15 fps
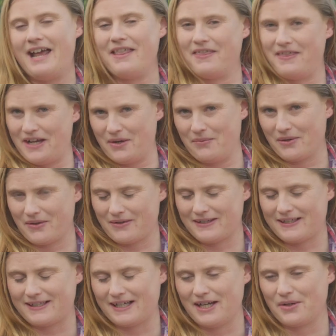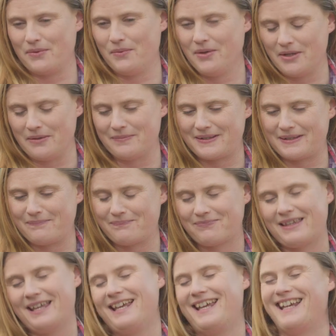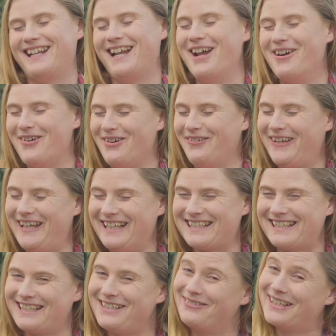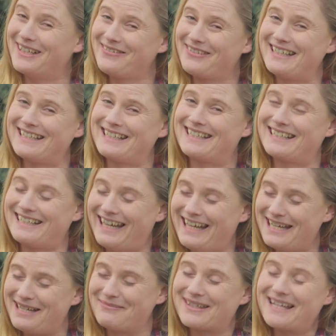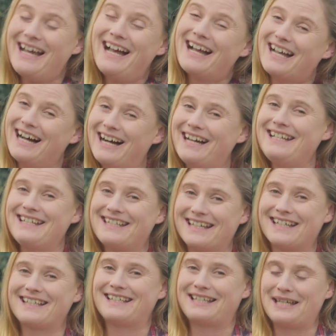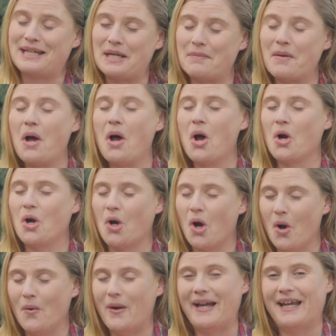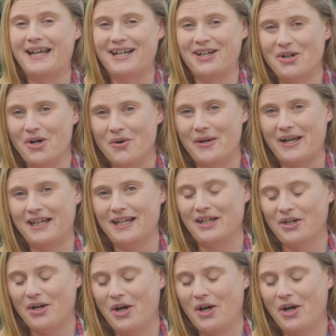and there were their starter worms. Now, obviously, one of these schemes can't just keep going and going and